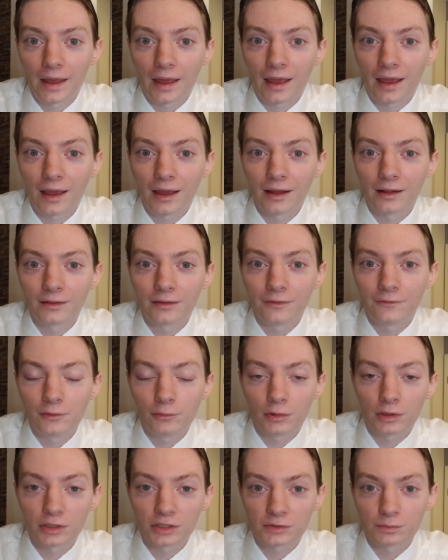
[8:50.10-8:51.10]
and if you
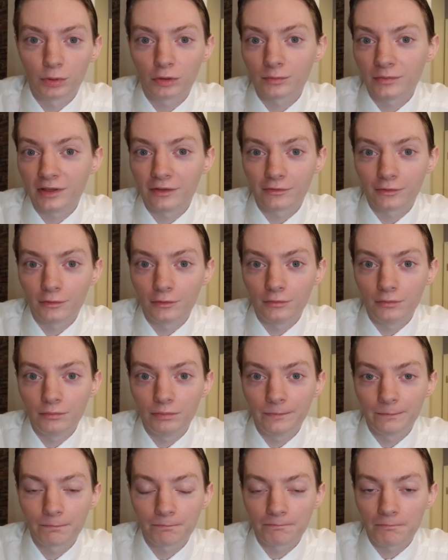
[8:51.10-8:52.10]
want to just put me
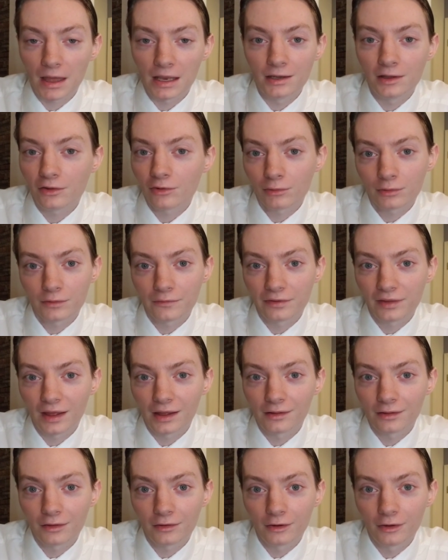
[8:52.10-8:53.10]
through any sort of
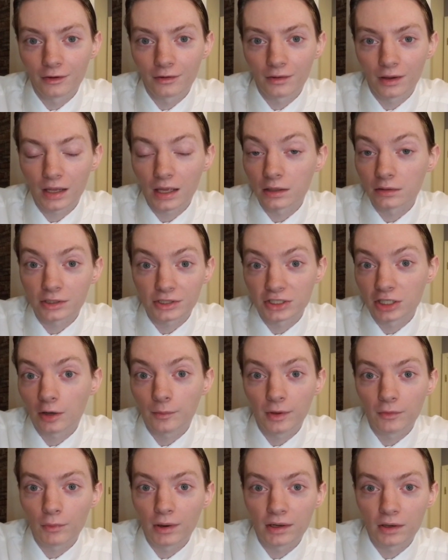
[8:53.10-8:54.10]
censor, again, just tell
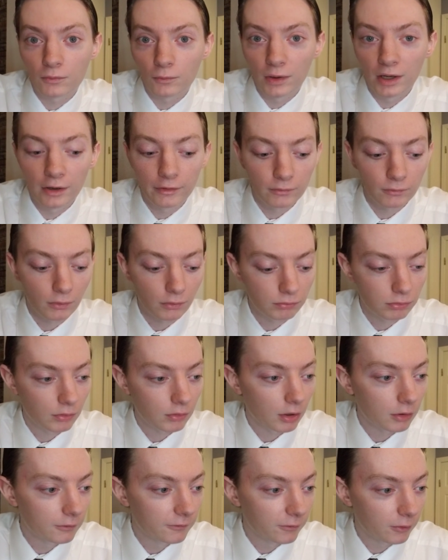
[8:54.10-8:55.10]
me when and where and we'll, we'll
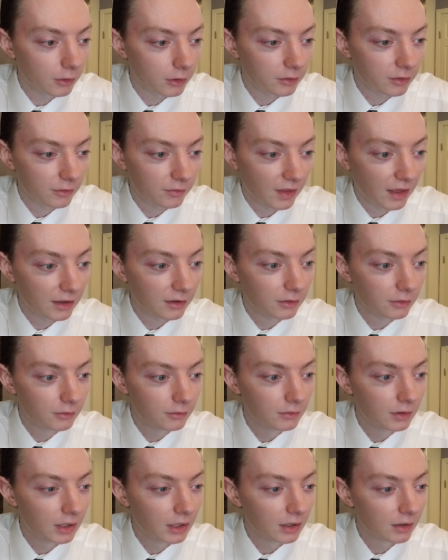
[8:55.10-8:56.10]
go for it. So thank
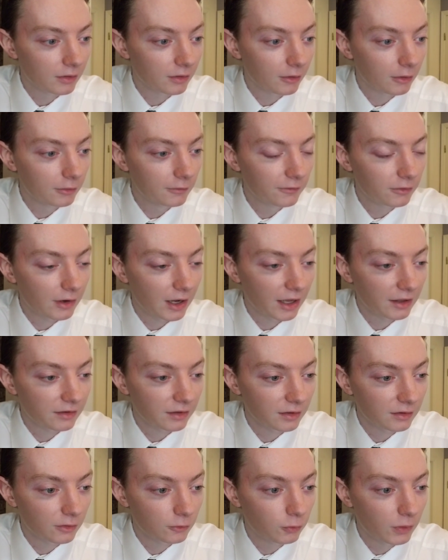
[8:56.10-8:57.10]
you, though, for
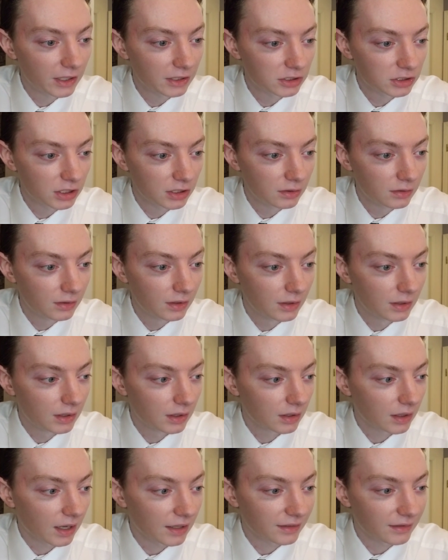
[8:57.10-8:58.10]
asking the question.
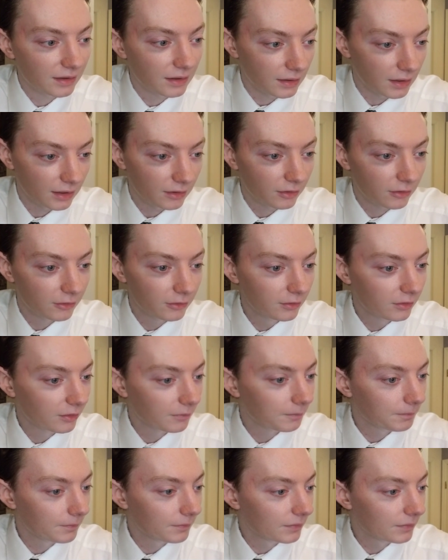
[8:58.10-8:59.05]
Got the answers.